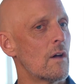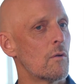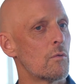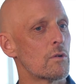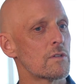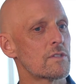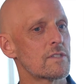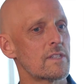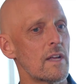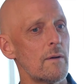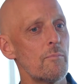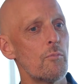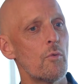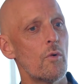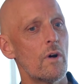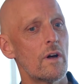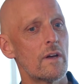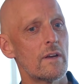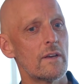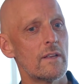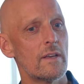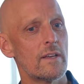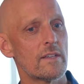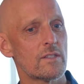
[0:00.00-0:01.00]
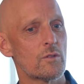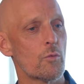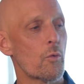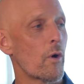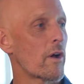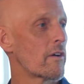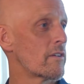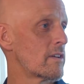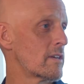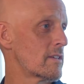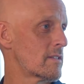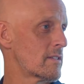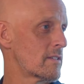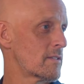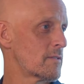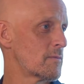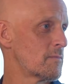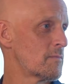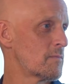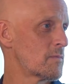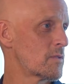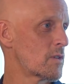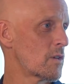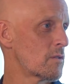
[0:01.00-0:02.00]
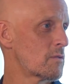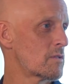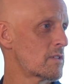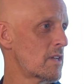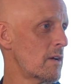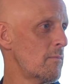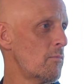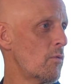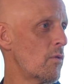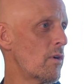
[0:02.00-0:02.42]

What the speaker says: Well, step one is awareness. So step